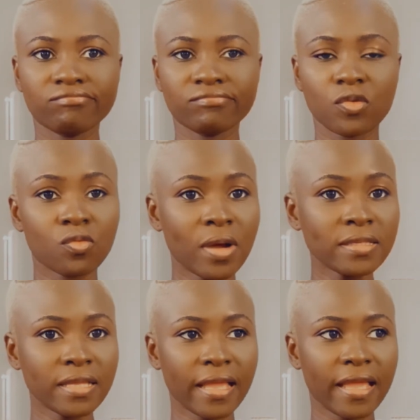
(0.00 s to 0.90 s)

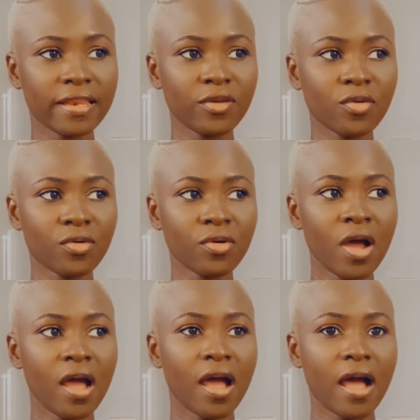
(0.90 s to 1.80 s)
once again, you know,
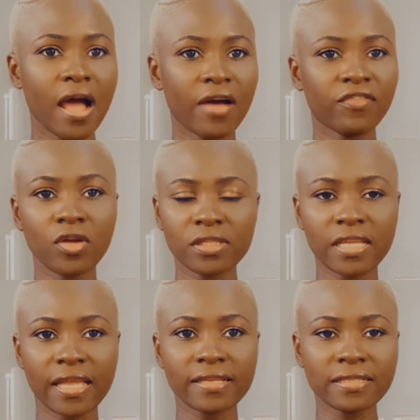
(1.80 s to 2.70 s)
I've not
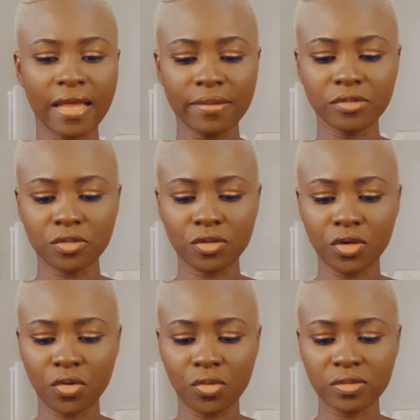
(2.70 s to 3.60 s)
taken time to, you
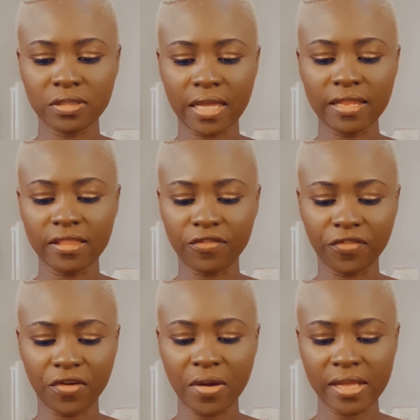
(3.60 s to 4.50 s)
know, study the
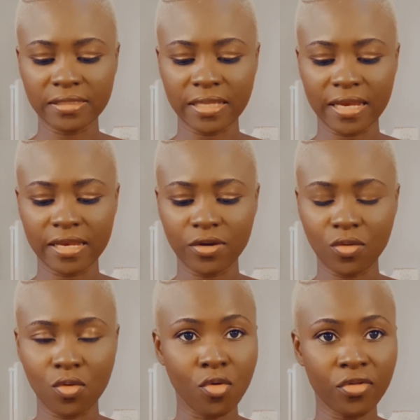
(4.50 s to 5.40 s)
fragrance and, you
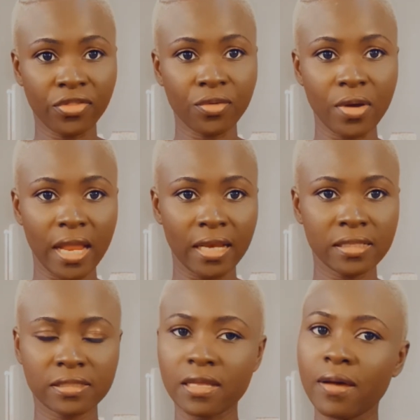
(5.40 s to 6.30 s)
know, go through
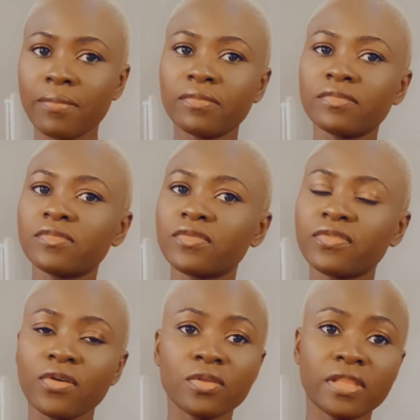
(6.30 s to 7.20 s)
it
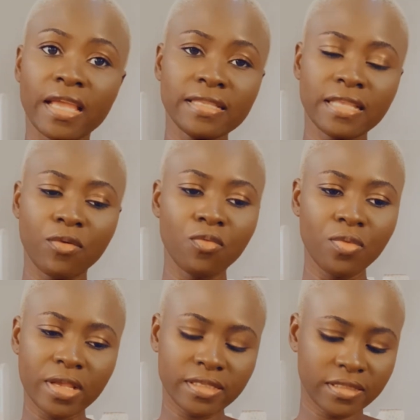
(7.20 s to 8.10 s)
for days and
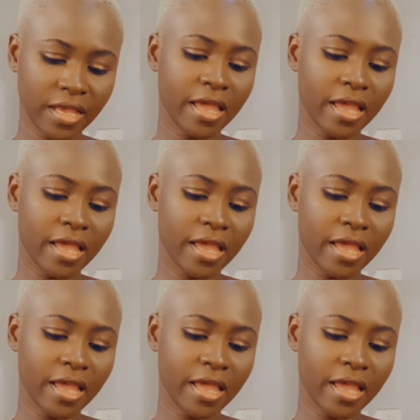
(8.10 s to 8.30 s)
weeks.